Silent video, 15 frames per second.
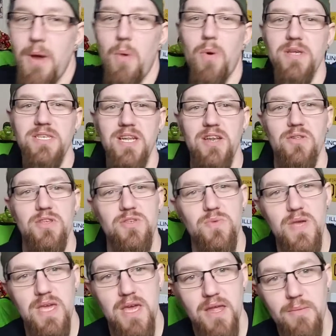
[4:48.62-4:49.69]
was going to do this
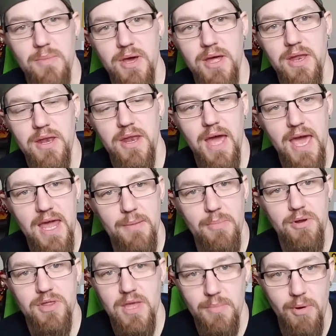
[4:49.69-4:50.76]
weekend, but I had a
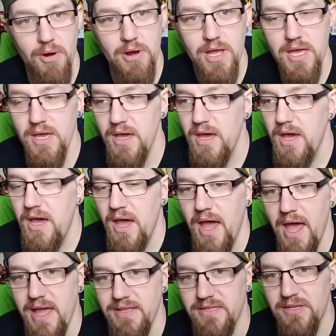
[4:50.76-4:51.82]
birthday party,
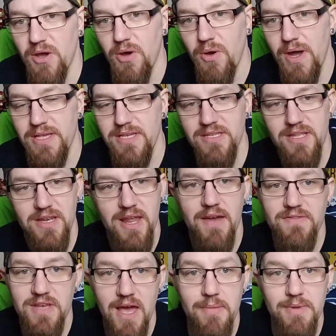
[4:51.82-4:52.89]
and so I just didn't
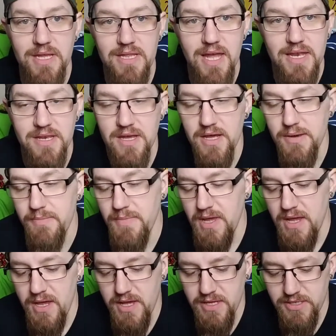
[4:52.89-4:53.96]
have time to get that done.
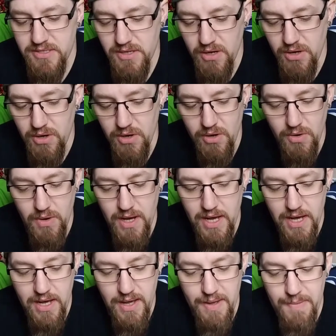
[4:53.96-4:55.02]

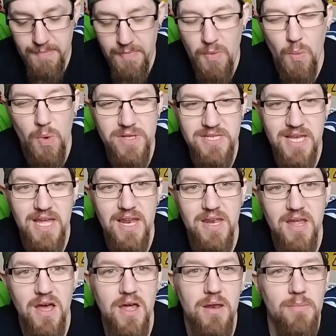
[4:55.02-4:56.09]
So once I get it
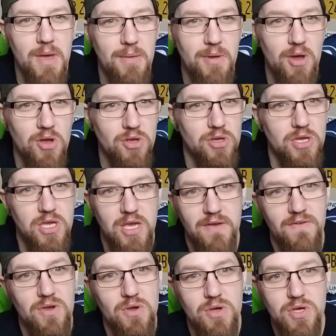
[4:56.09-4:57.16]
done, maybe I'll give
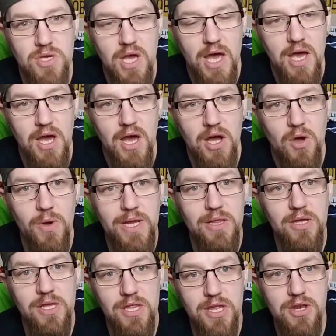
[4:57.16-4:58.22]
you a quick
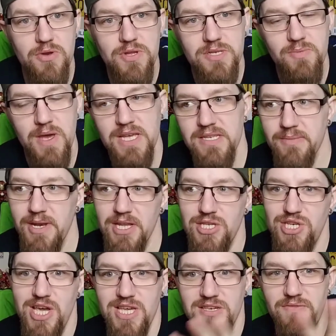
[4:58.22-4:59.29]
look at the new display because I'm going to
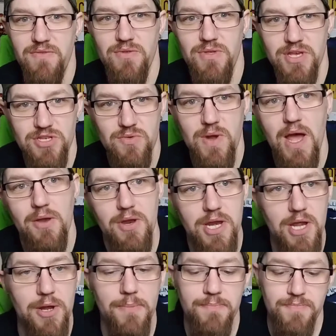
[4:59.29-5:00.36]
change a few things around in
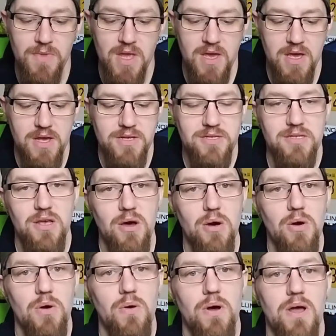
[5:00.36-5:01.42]
here.
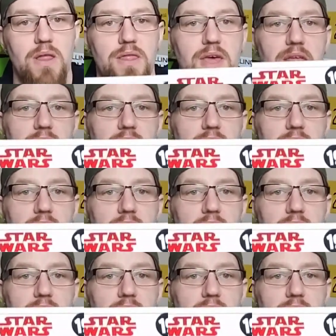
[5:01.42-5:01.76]
So then